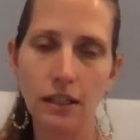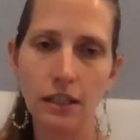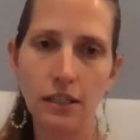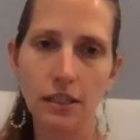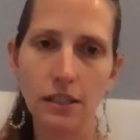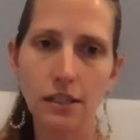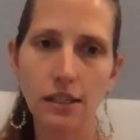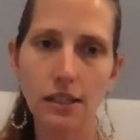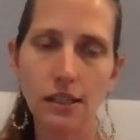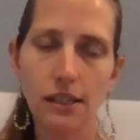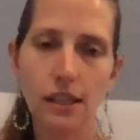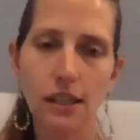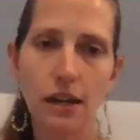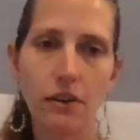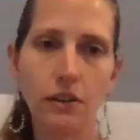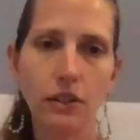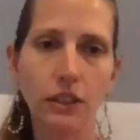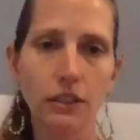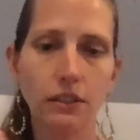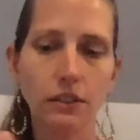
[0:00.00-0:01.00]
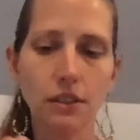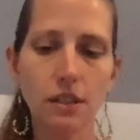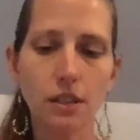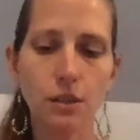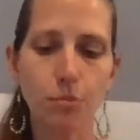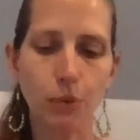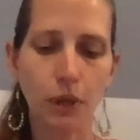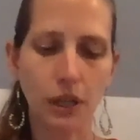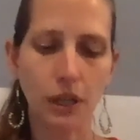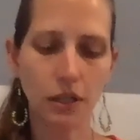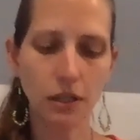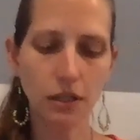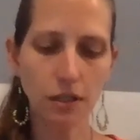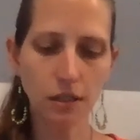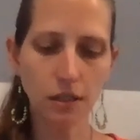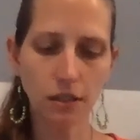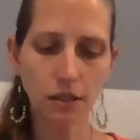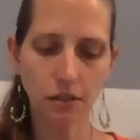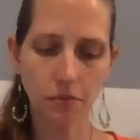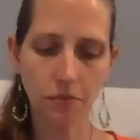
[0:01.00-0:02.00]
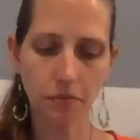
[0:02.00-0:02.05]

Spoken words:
Just allow a little space.